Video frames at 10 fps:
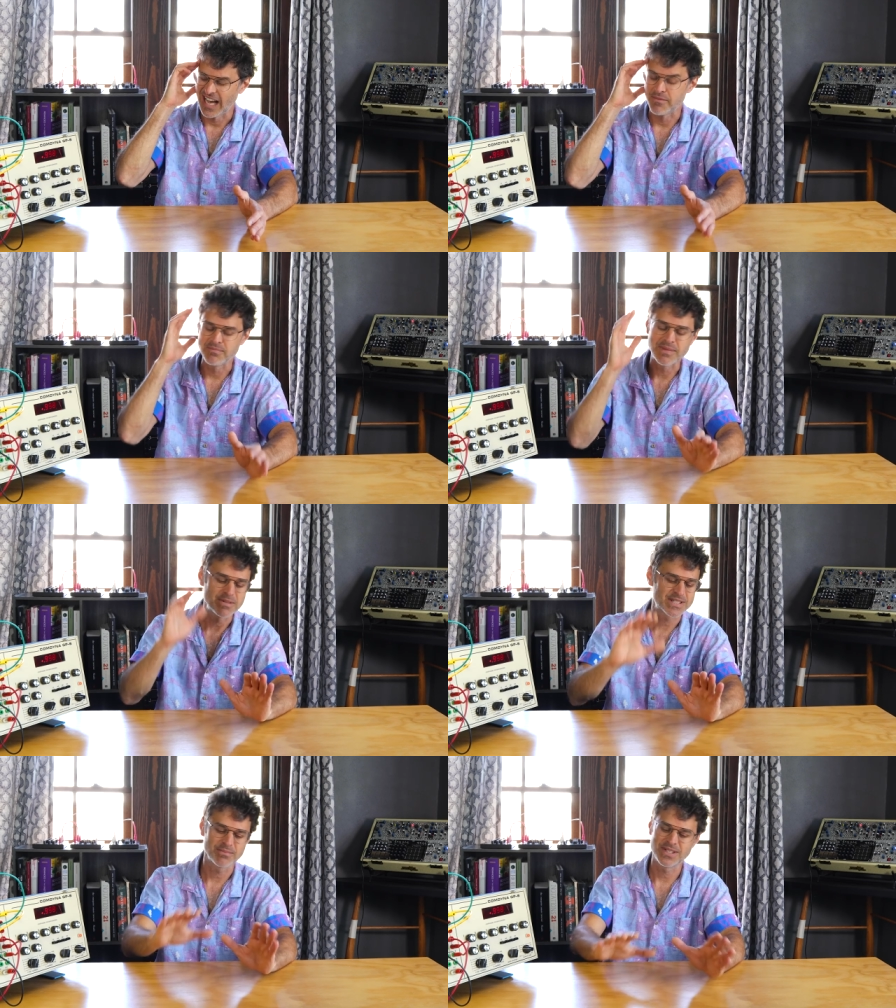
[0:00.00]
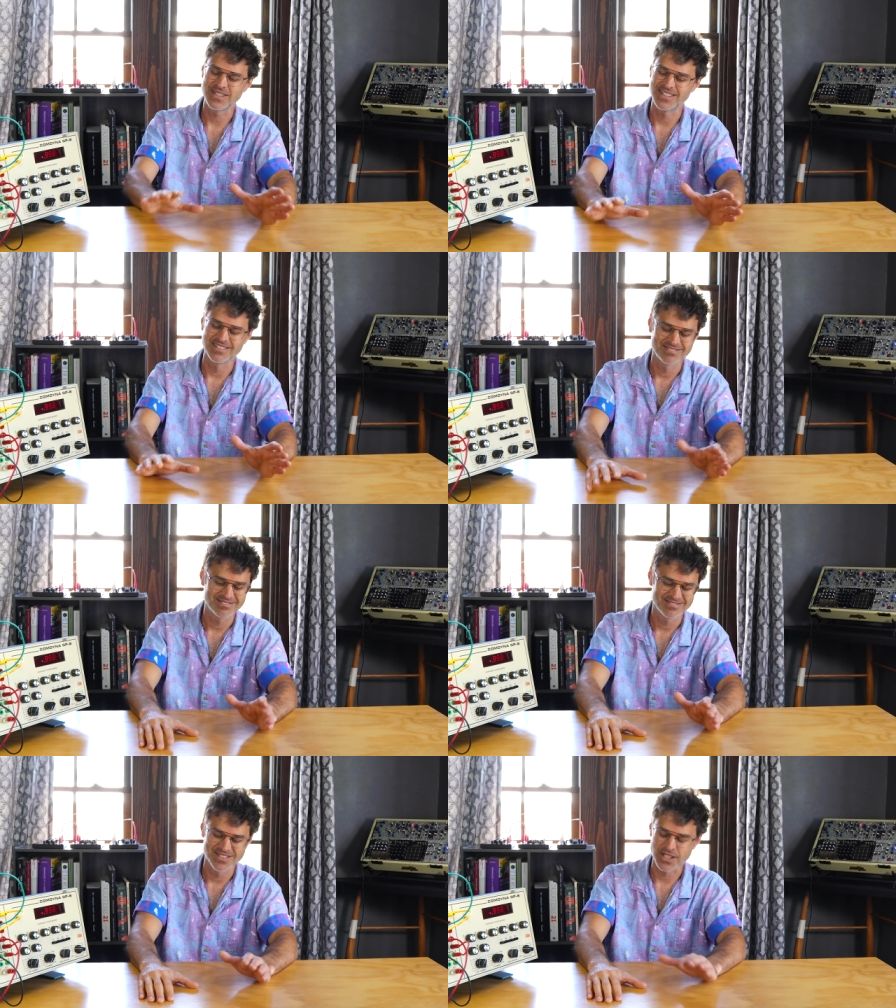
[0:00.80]
I mean, maybe somebody could
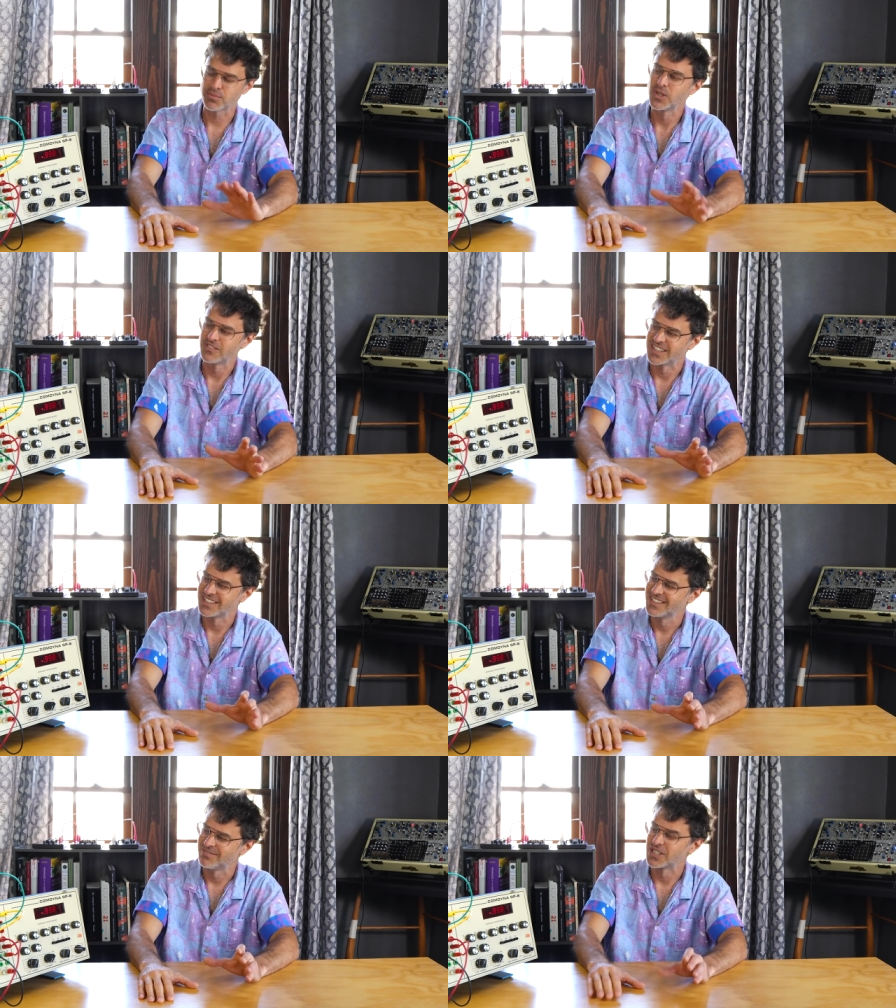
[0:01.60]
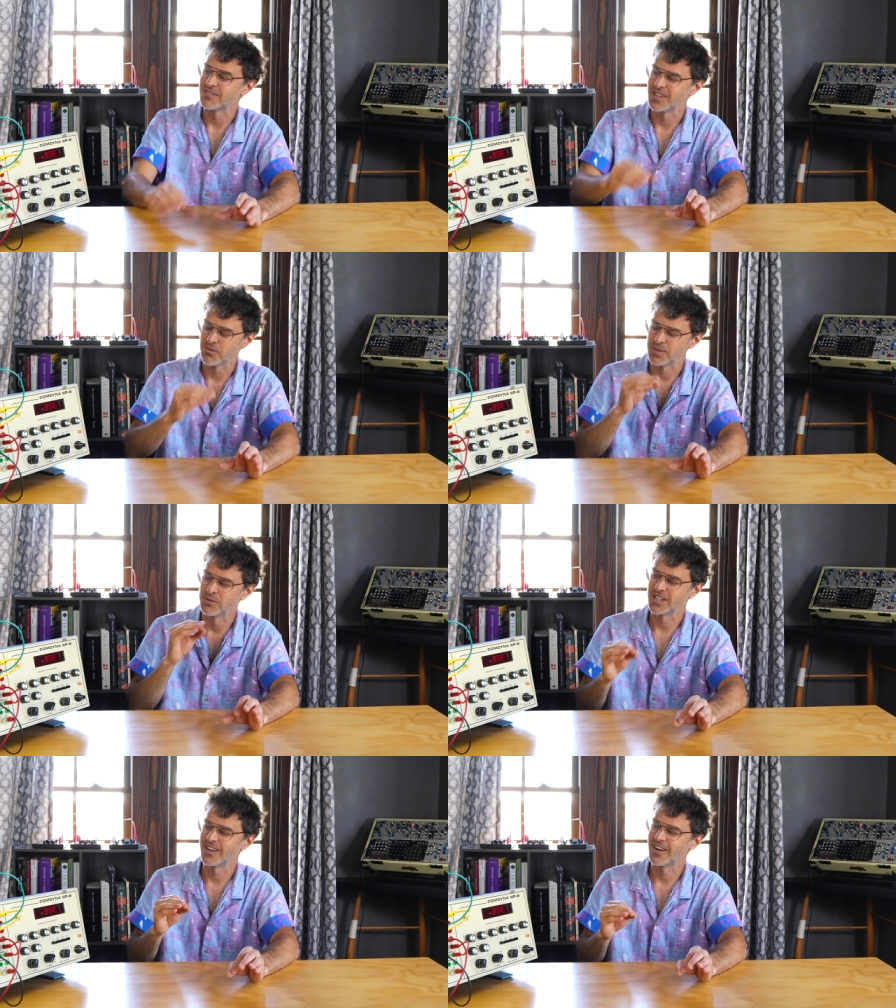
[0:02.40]
disprove it, but it's, it would be
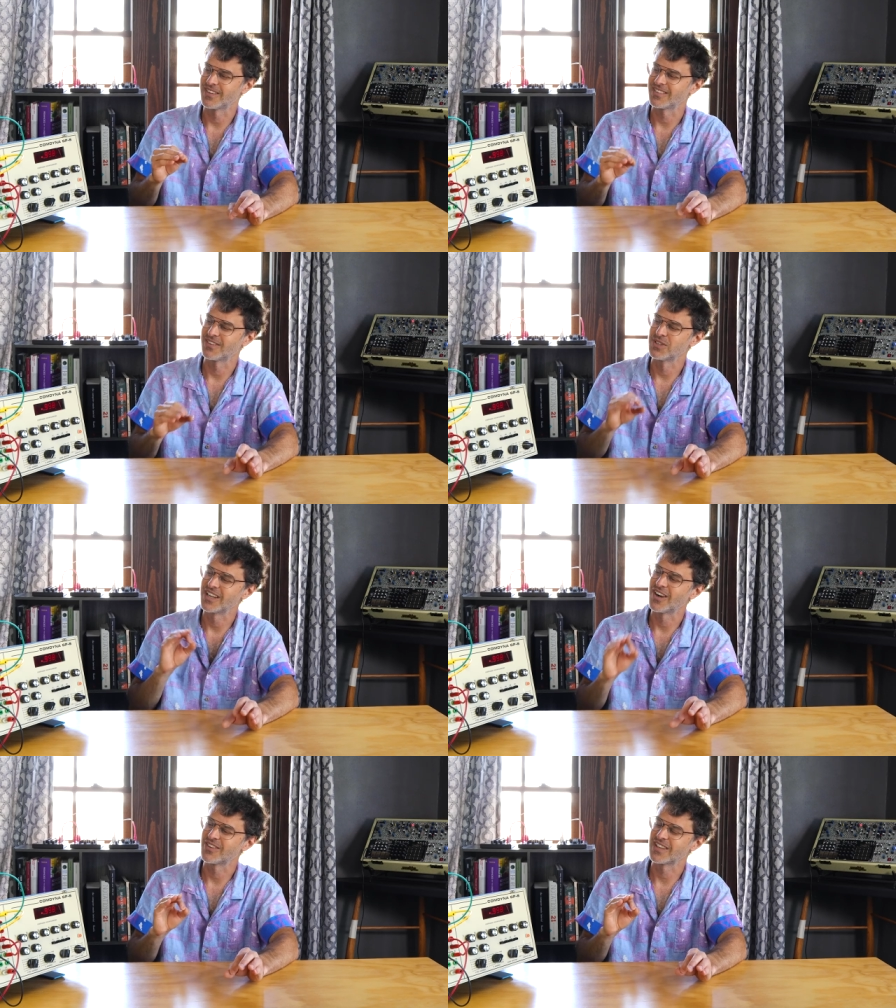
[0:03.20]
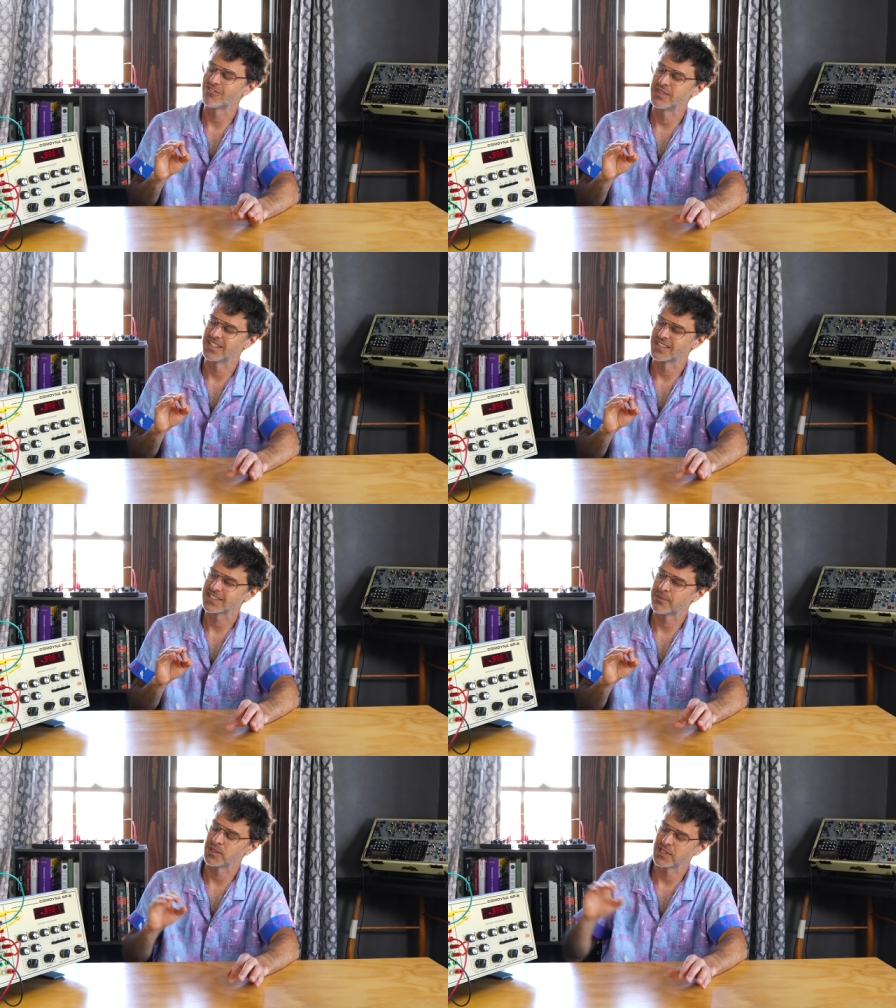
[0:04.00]
really hard, a really hard thing for me to
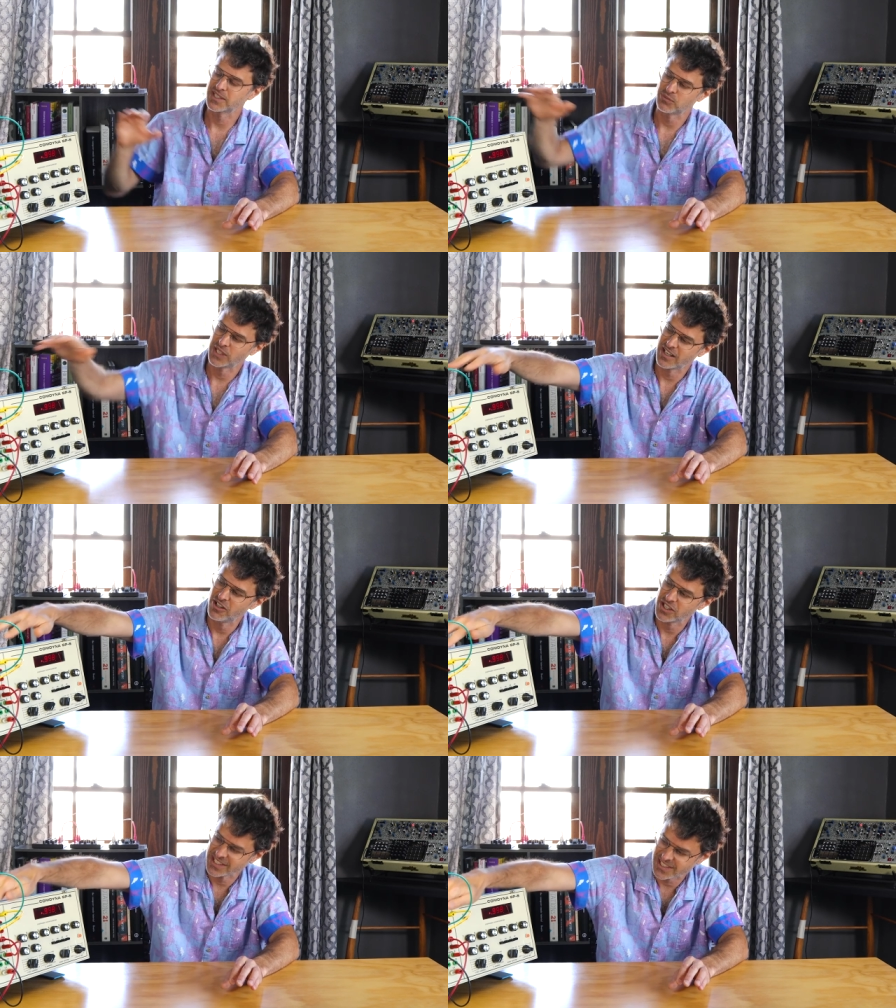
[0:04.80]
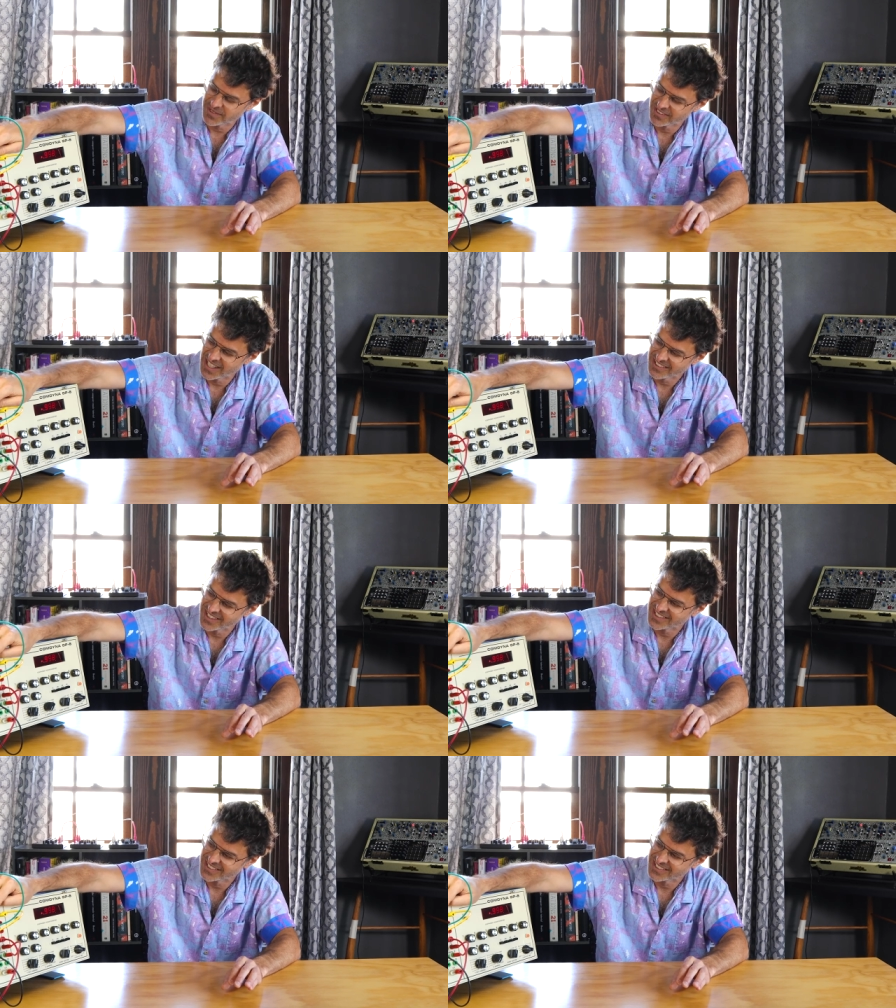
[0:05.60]
accept, because when I look at something like